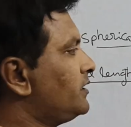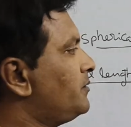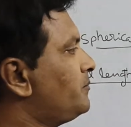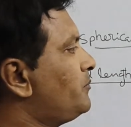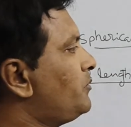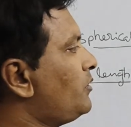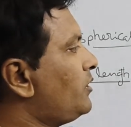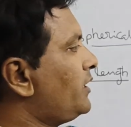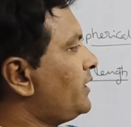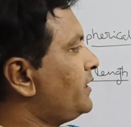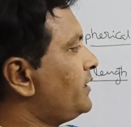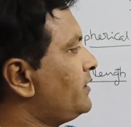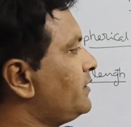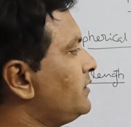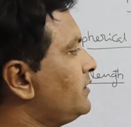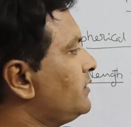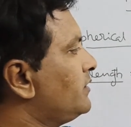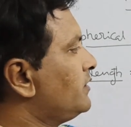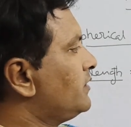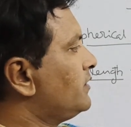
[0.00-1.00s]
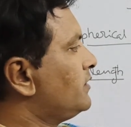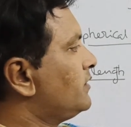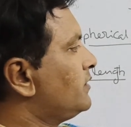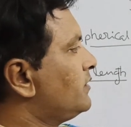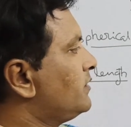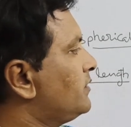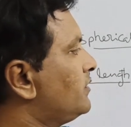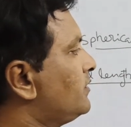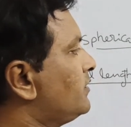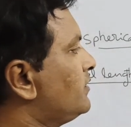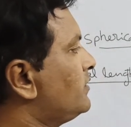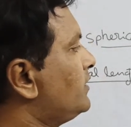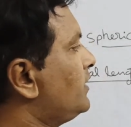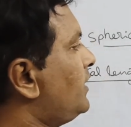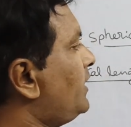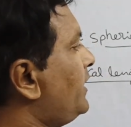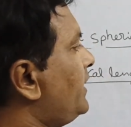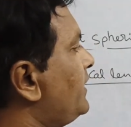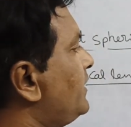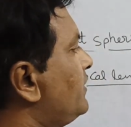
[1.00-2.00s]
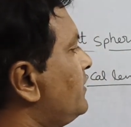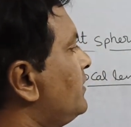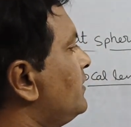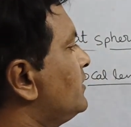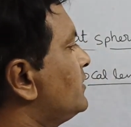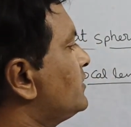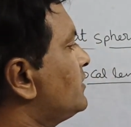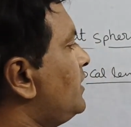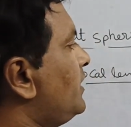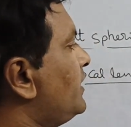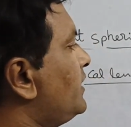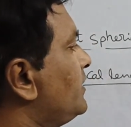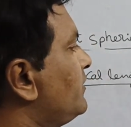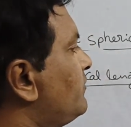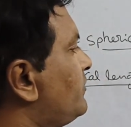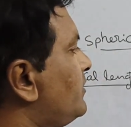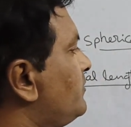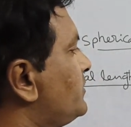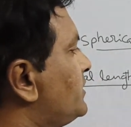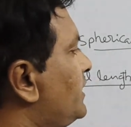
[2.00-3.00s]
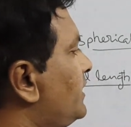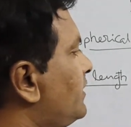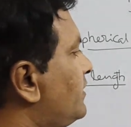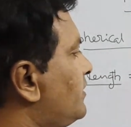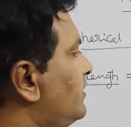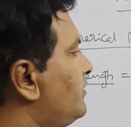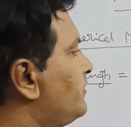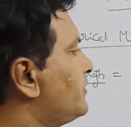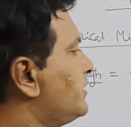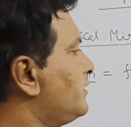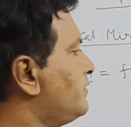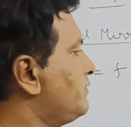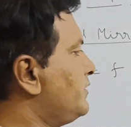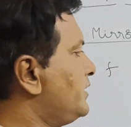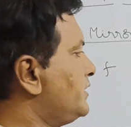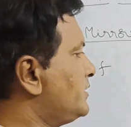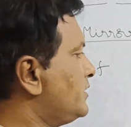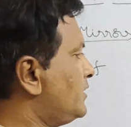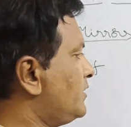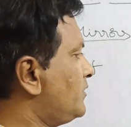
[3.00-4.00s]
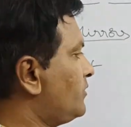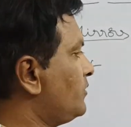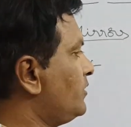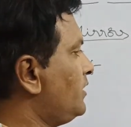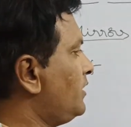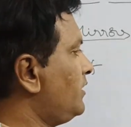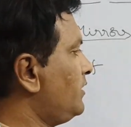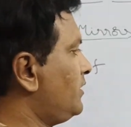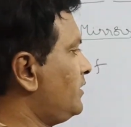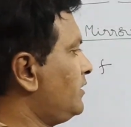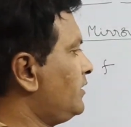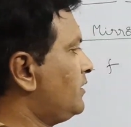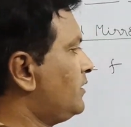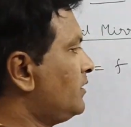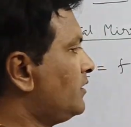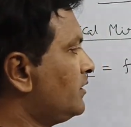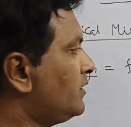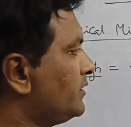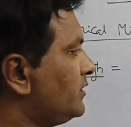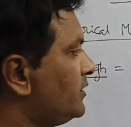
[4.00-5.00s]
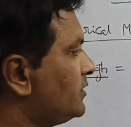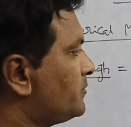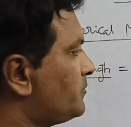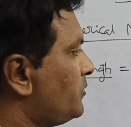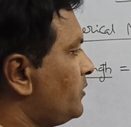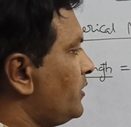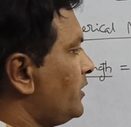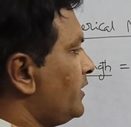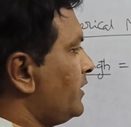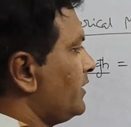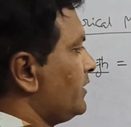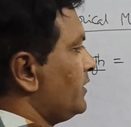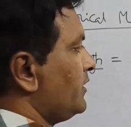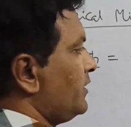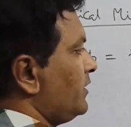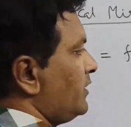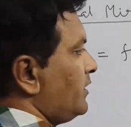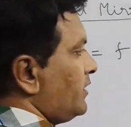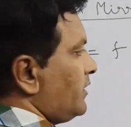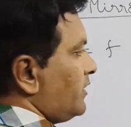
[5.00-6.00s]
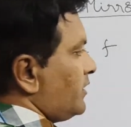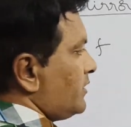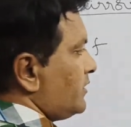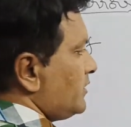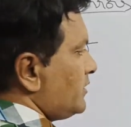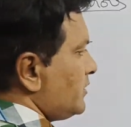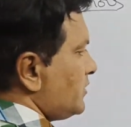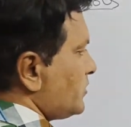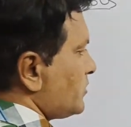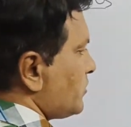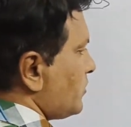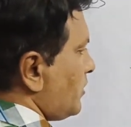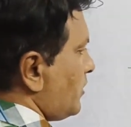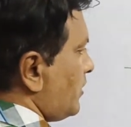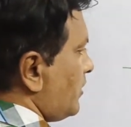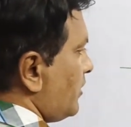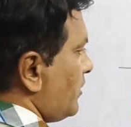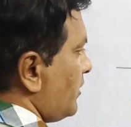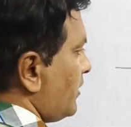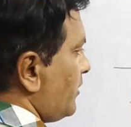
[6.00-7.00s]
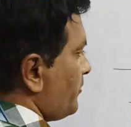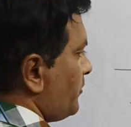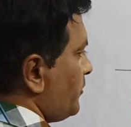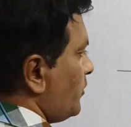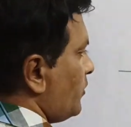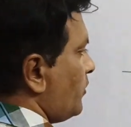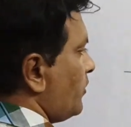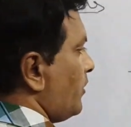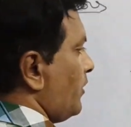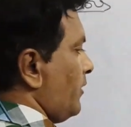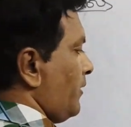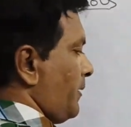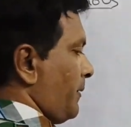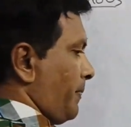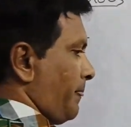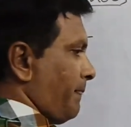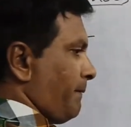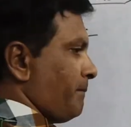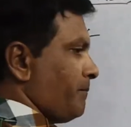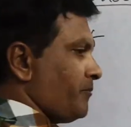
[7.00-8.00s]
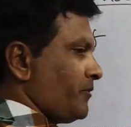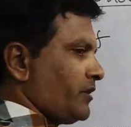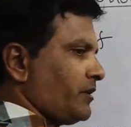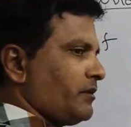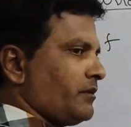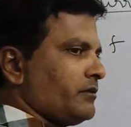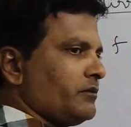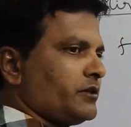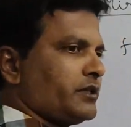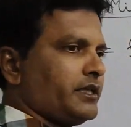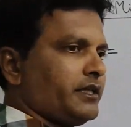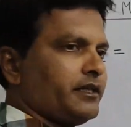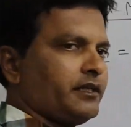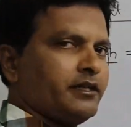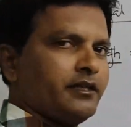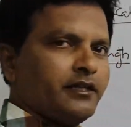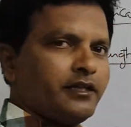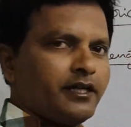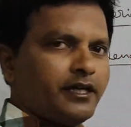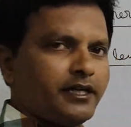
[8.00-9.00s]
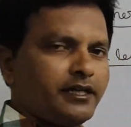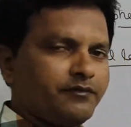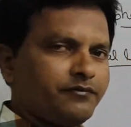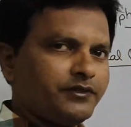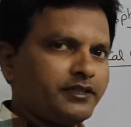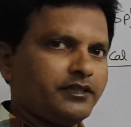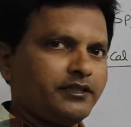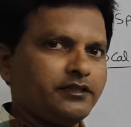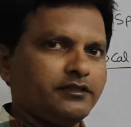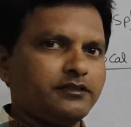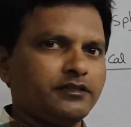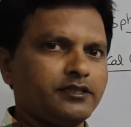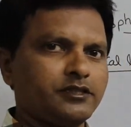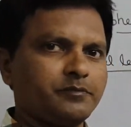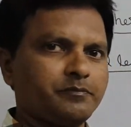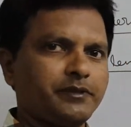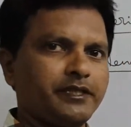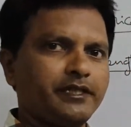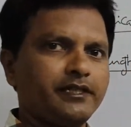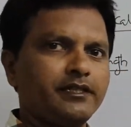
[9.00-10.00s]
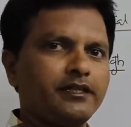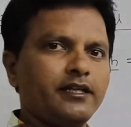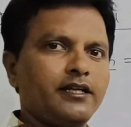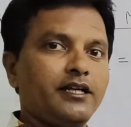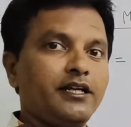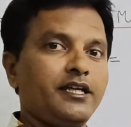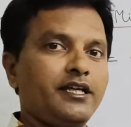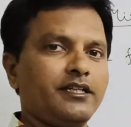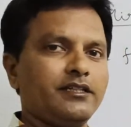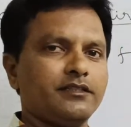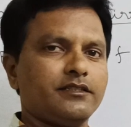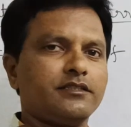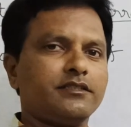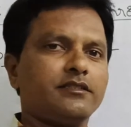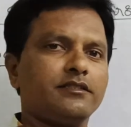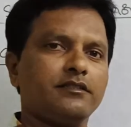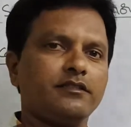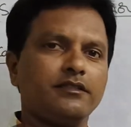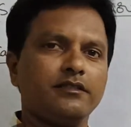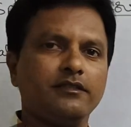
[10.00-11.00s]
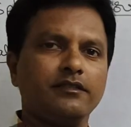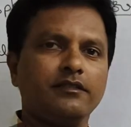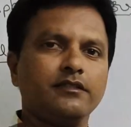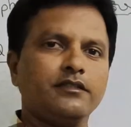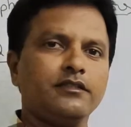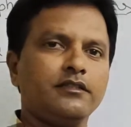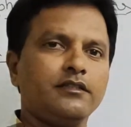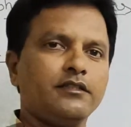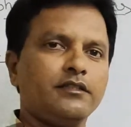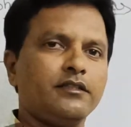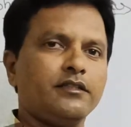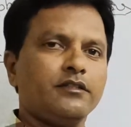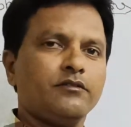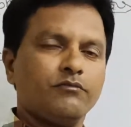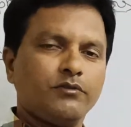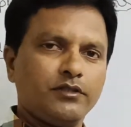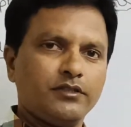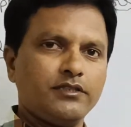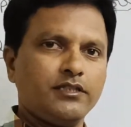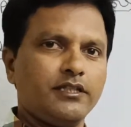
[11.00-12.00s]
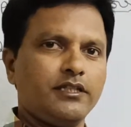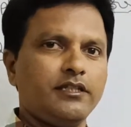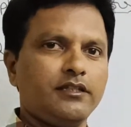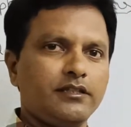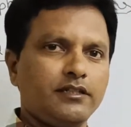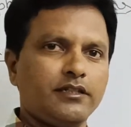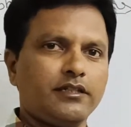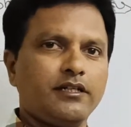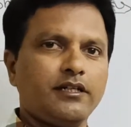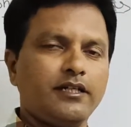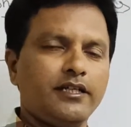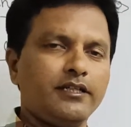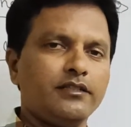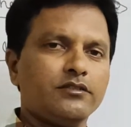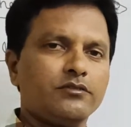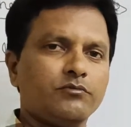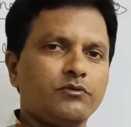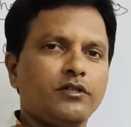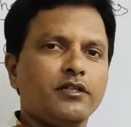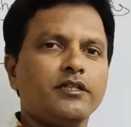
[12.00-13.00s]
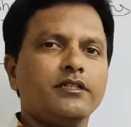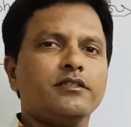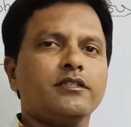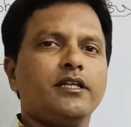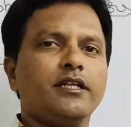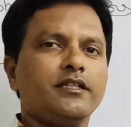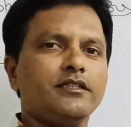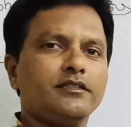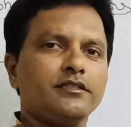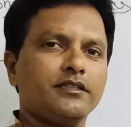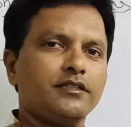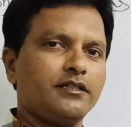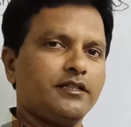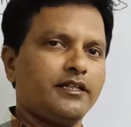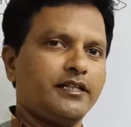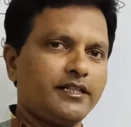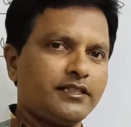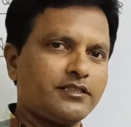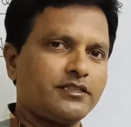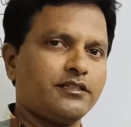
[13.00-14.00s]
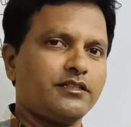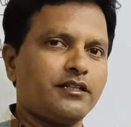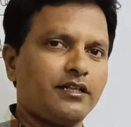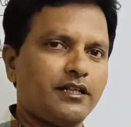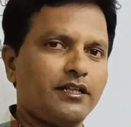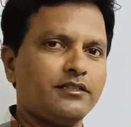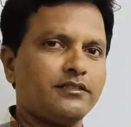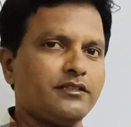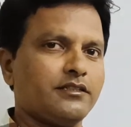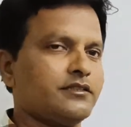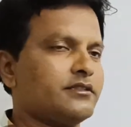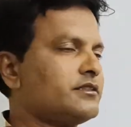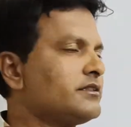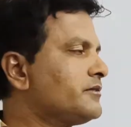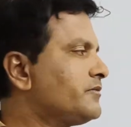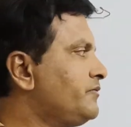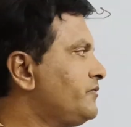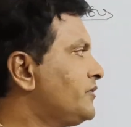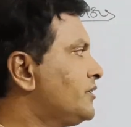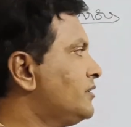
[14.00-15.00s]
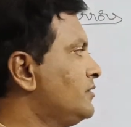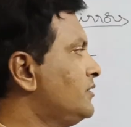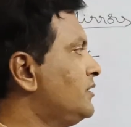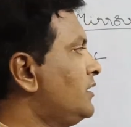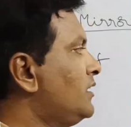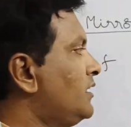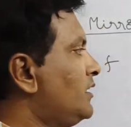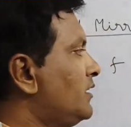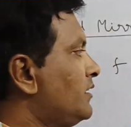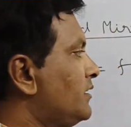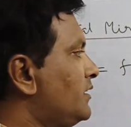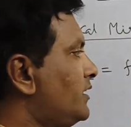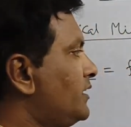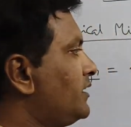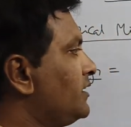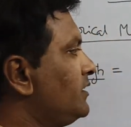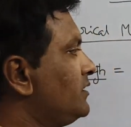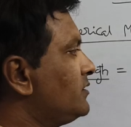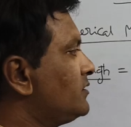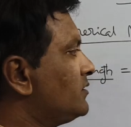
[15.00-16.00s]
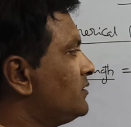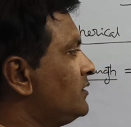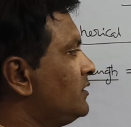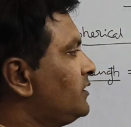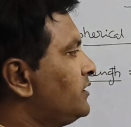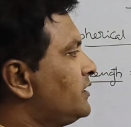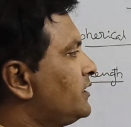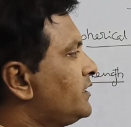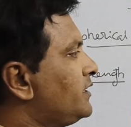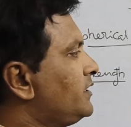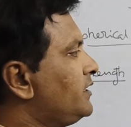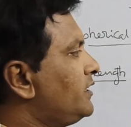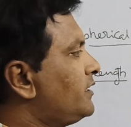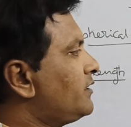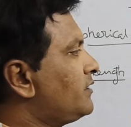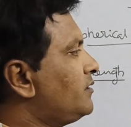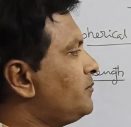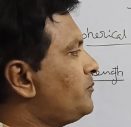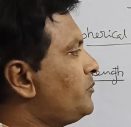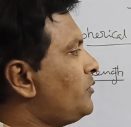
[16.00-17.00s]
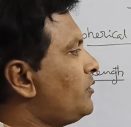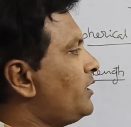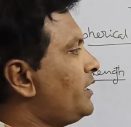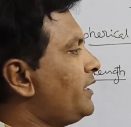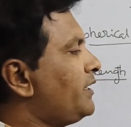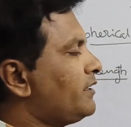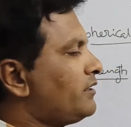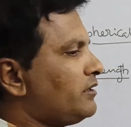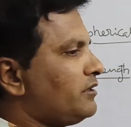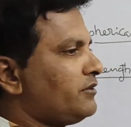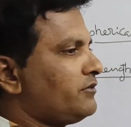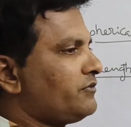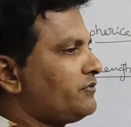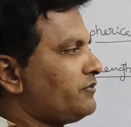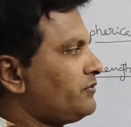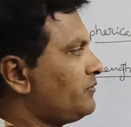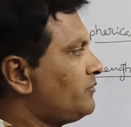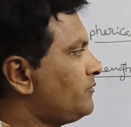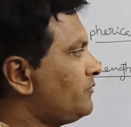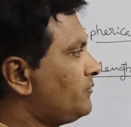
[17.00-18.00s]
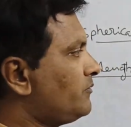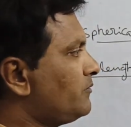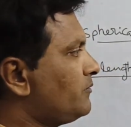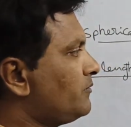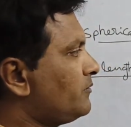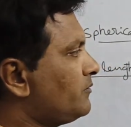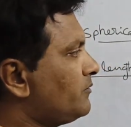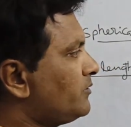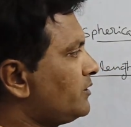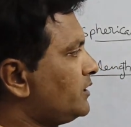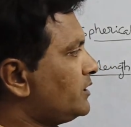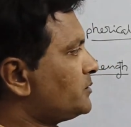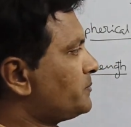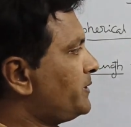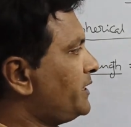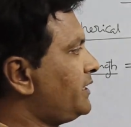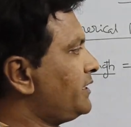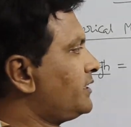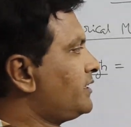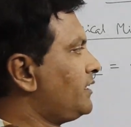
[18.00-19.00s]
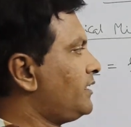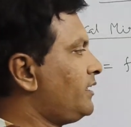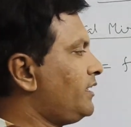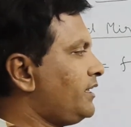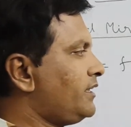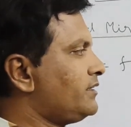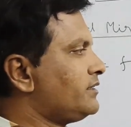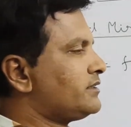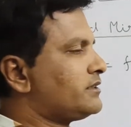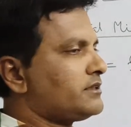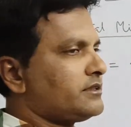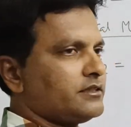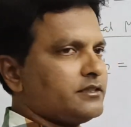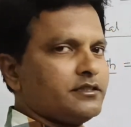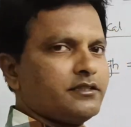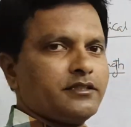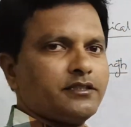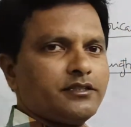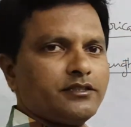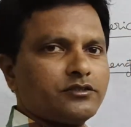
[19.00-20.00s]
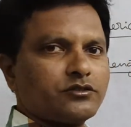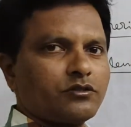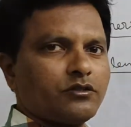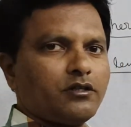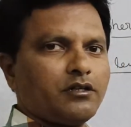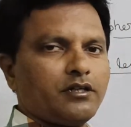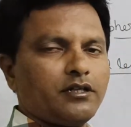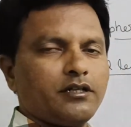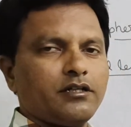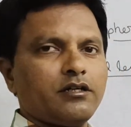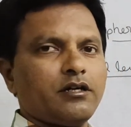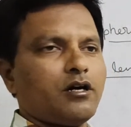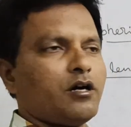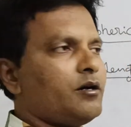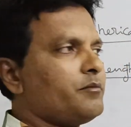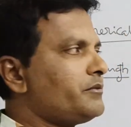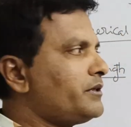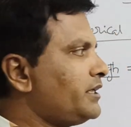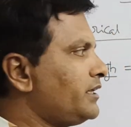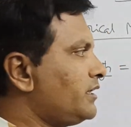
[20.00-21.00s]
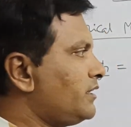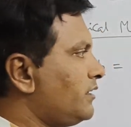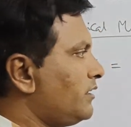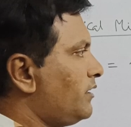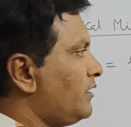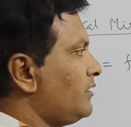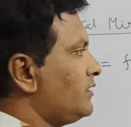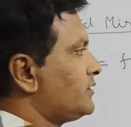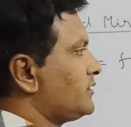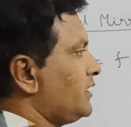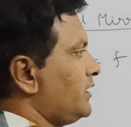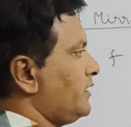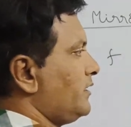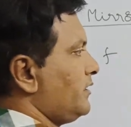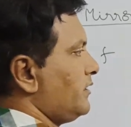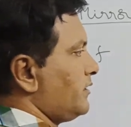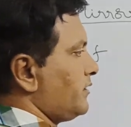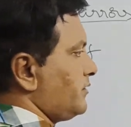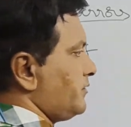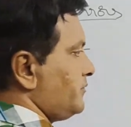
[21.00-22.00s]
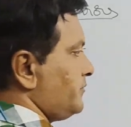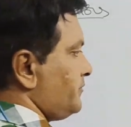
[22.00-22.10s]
the point, the line starting from center of curvature to the this point, this is called pole. Okay, and if it is a spherical lens, we see that lens, what is lens in the next classes. That is, here the point of a spherical lens is called optical center.